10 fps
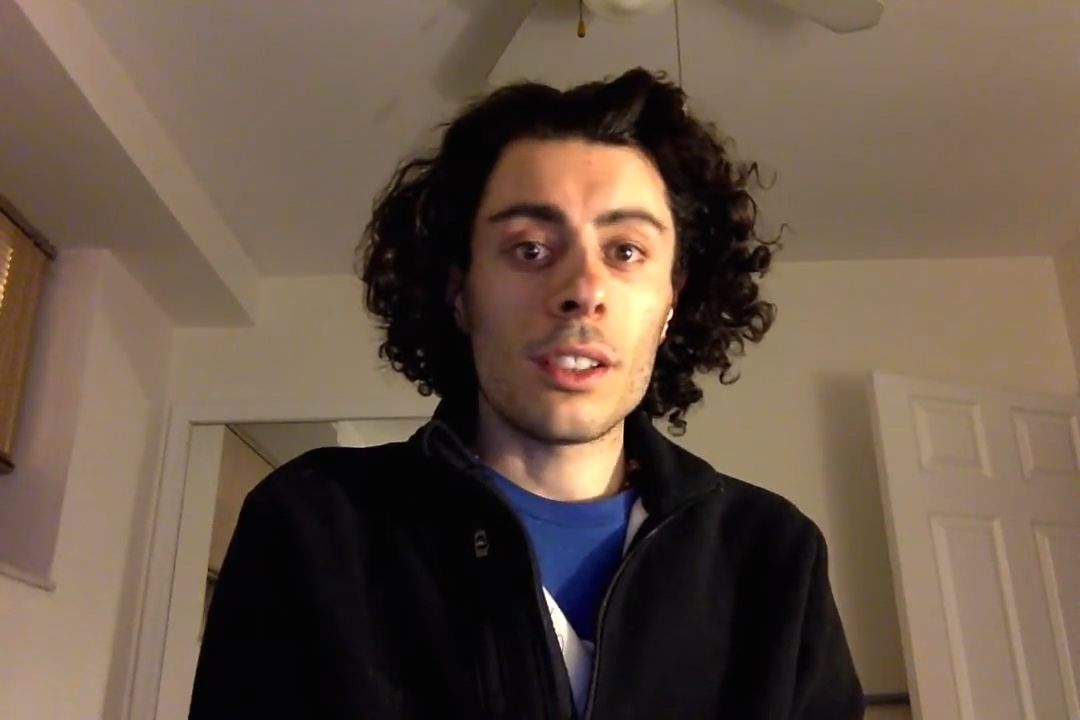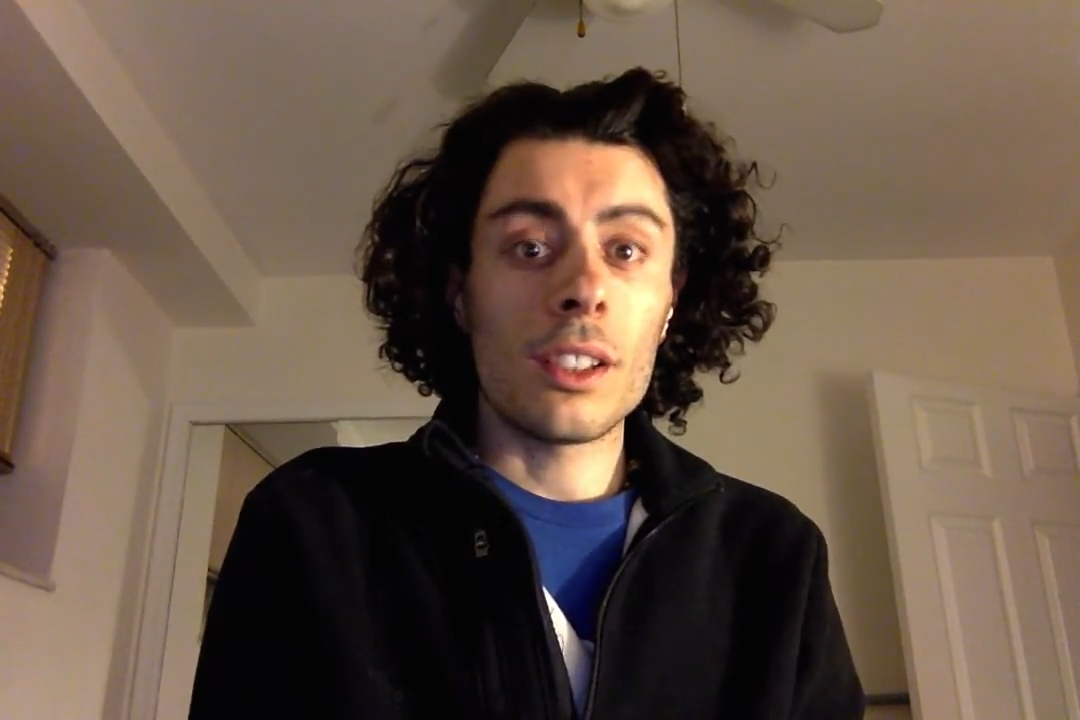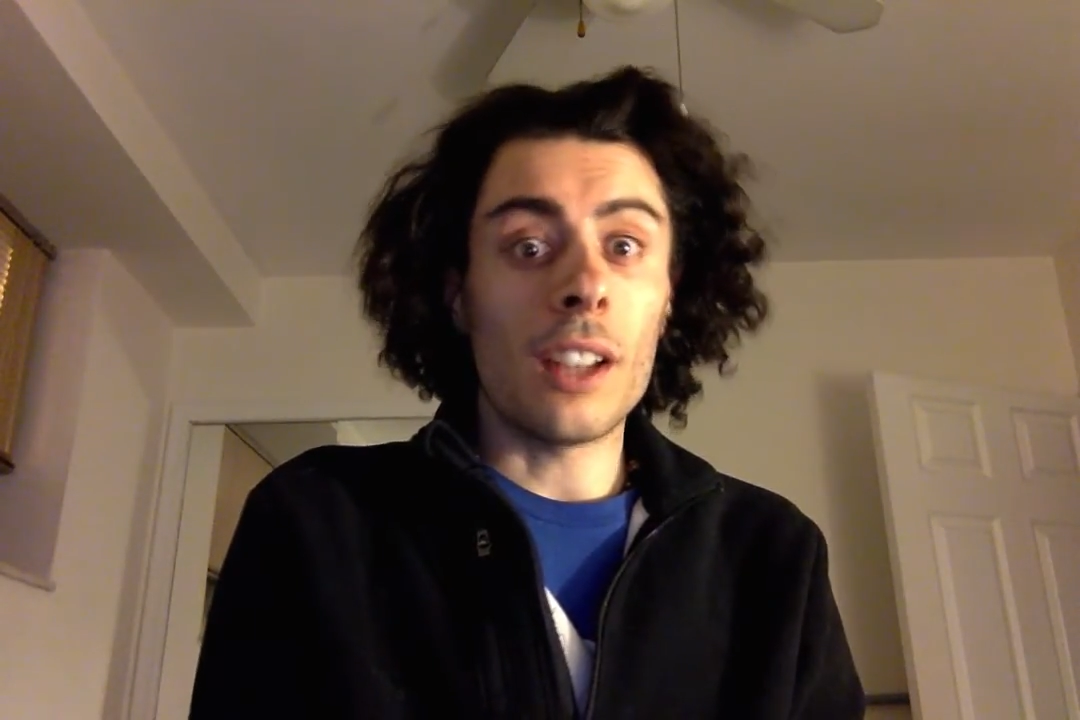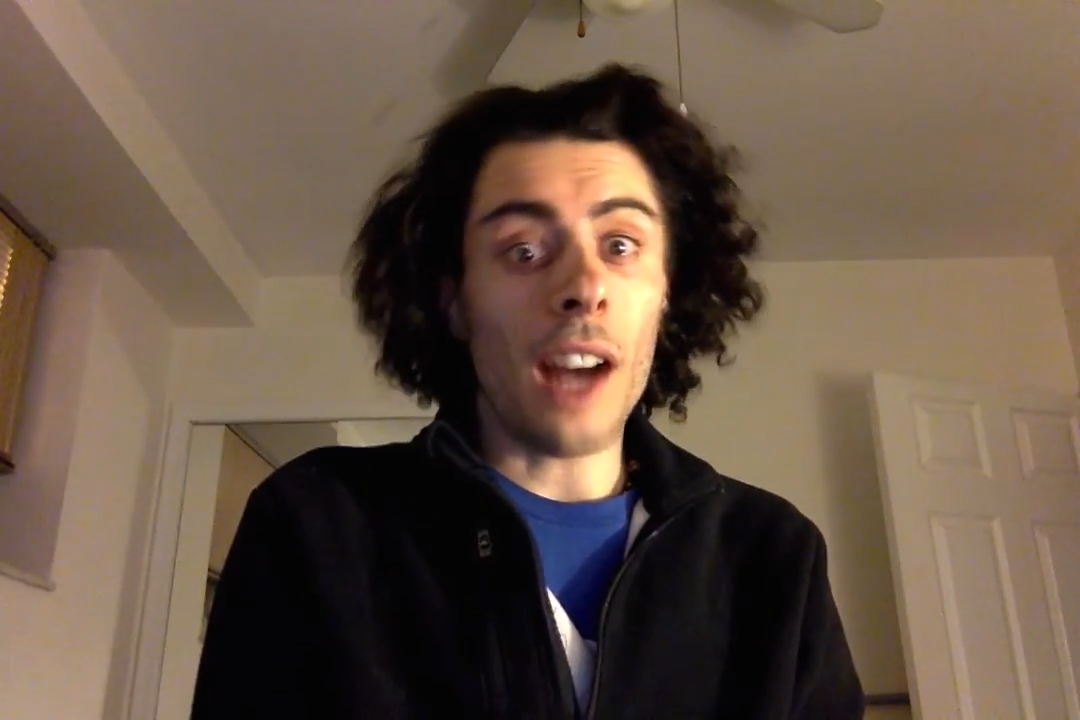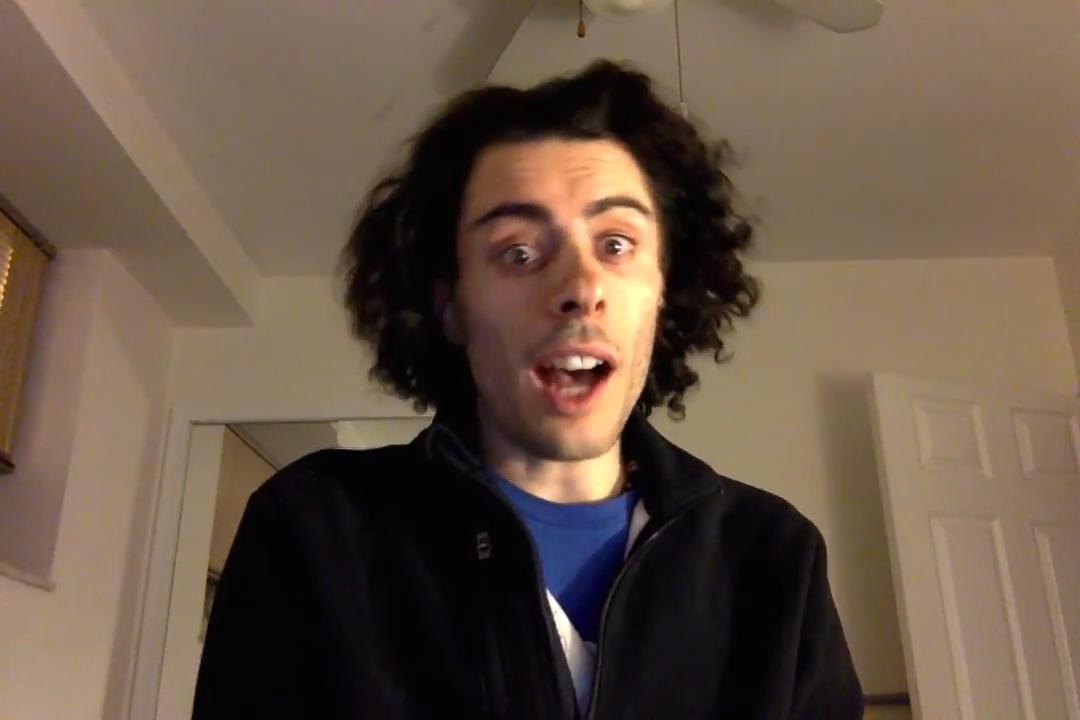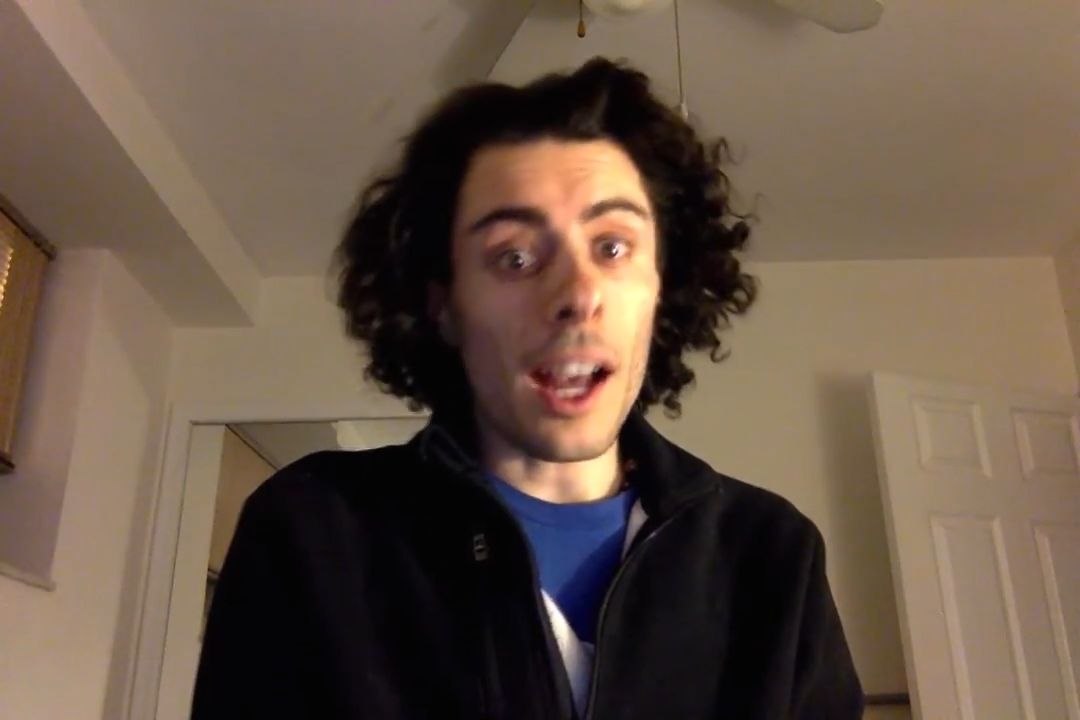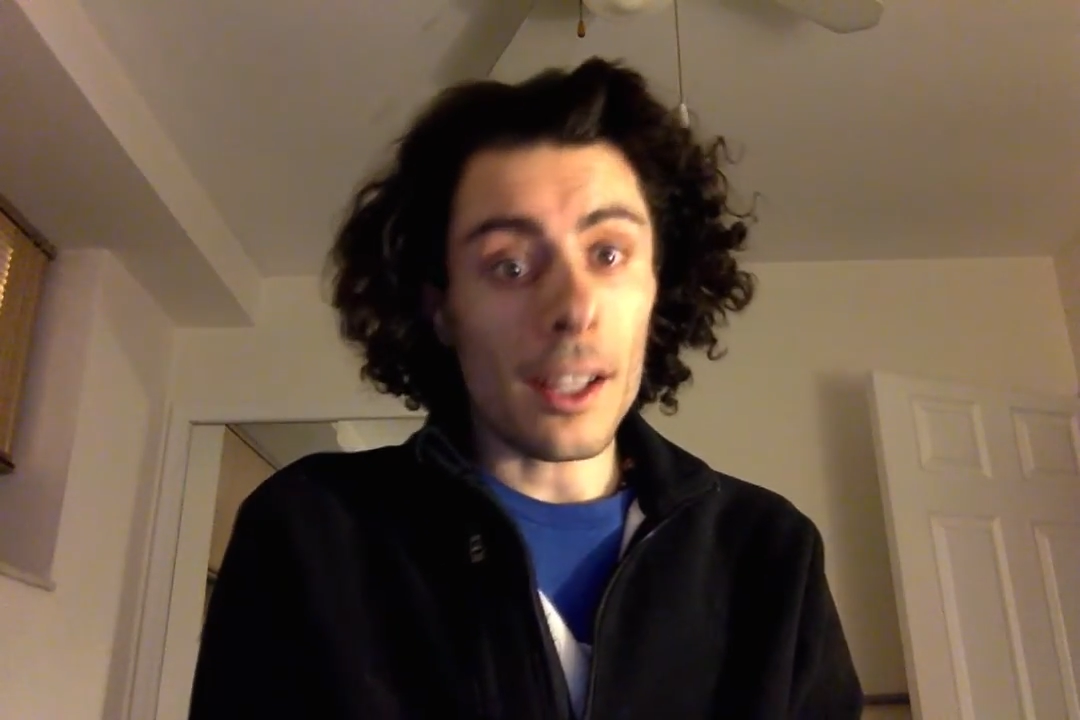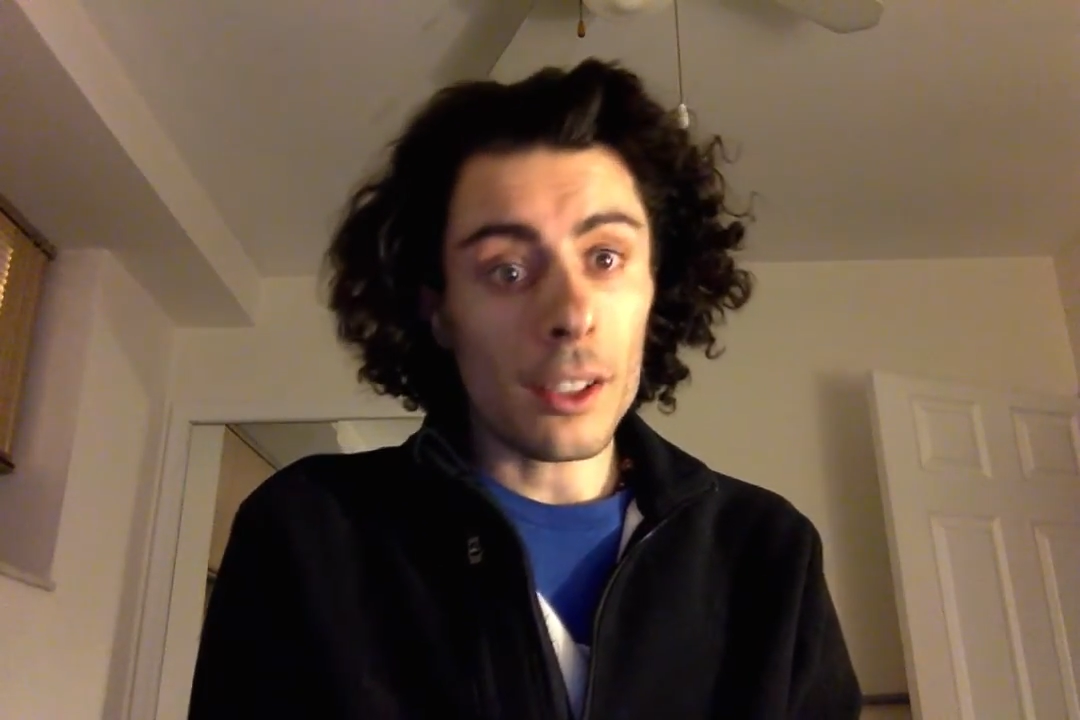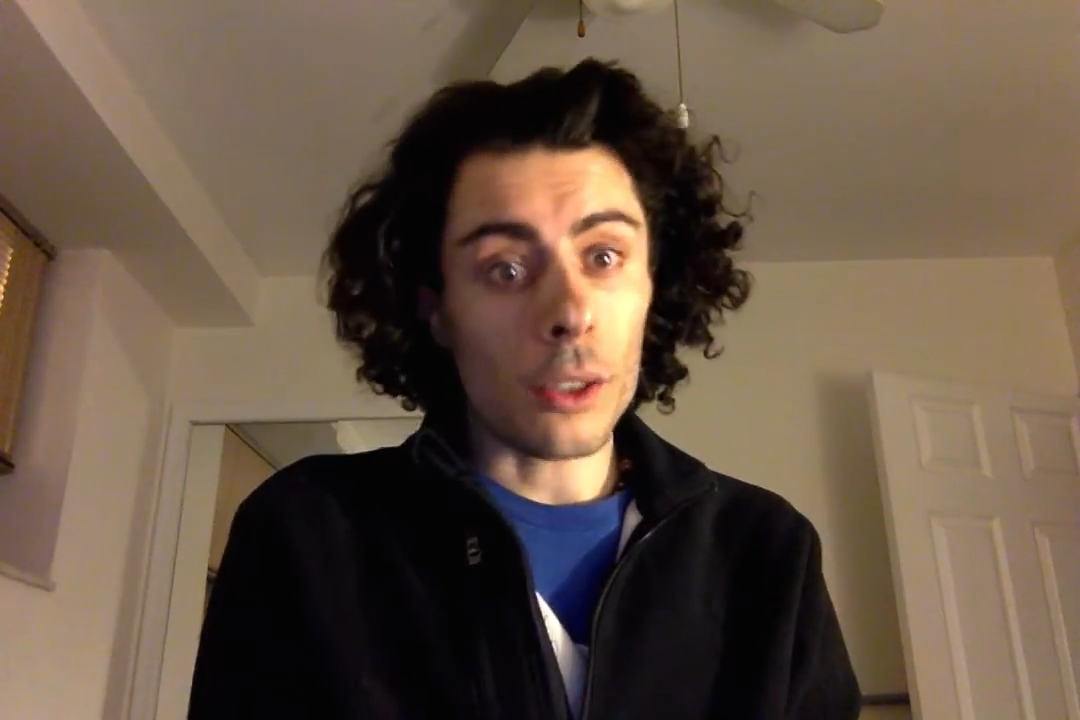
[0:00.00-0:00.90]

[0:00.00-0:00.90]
God